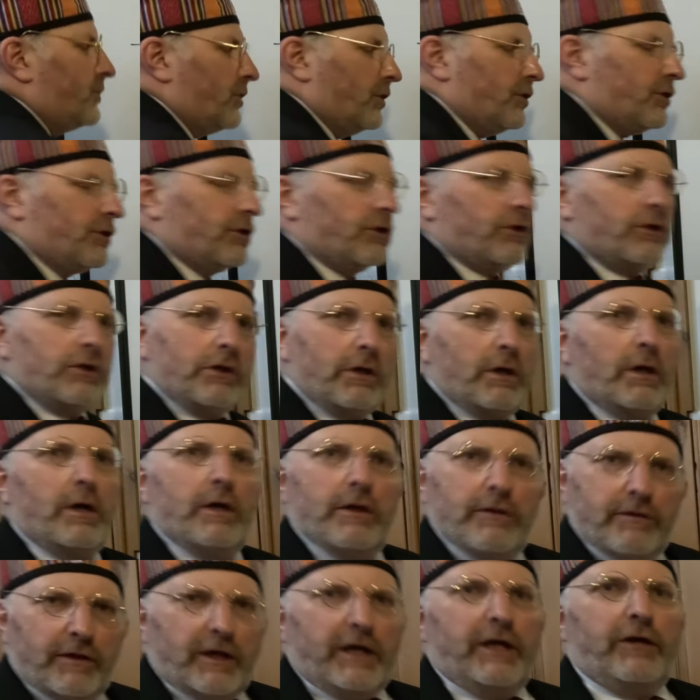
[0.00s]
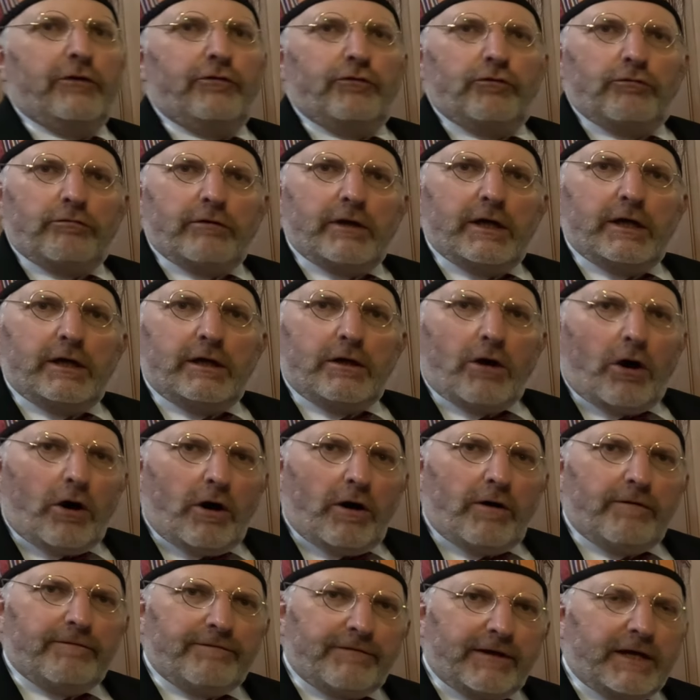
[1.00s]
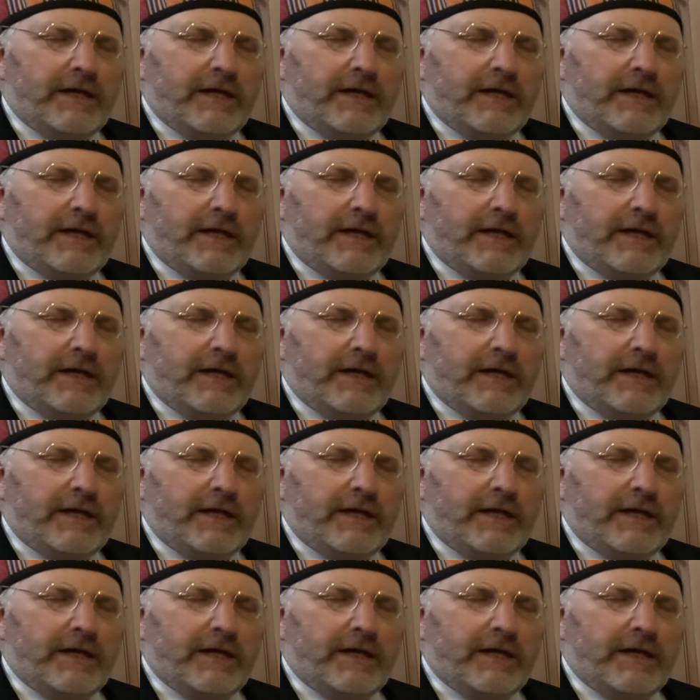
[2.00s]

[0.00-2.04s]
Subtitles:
just the history of